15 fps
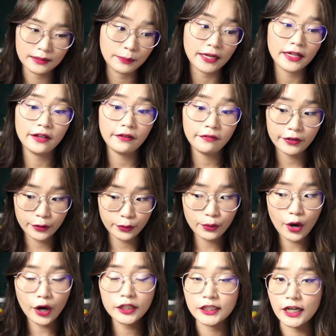But if you
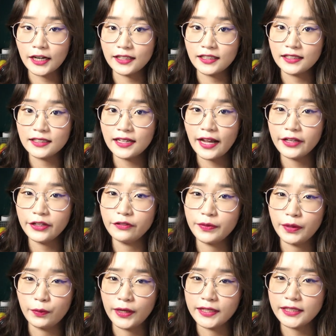are darker and you've
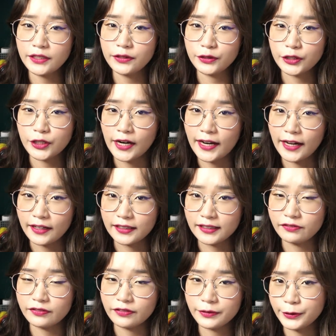been wanting to try like a
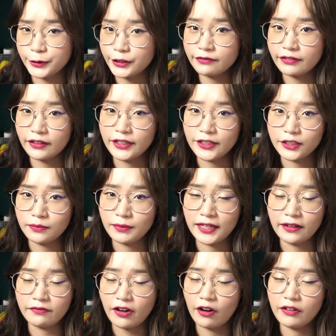cushion foundation but
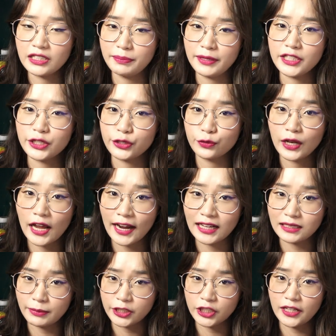they've always been too light,
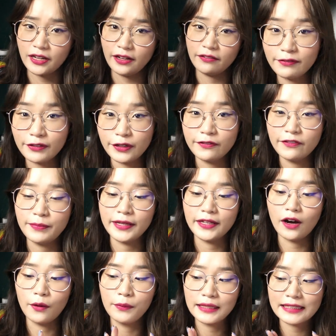especially if you've been
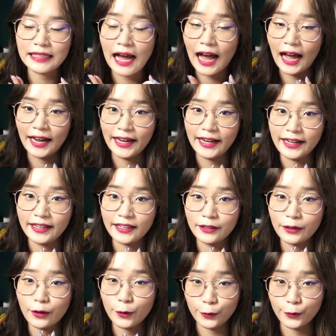always eyeing
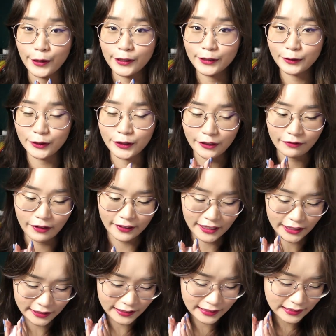Korean cushion
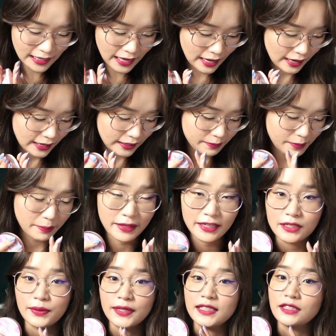foundations, then maybe
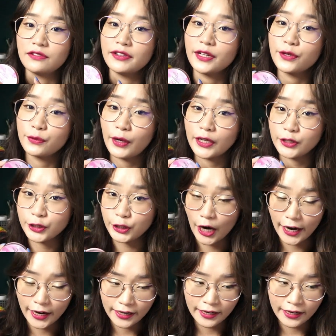this one is a really good one to try.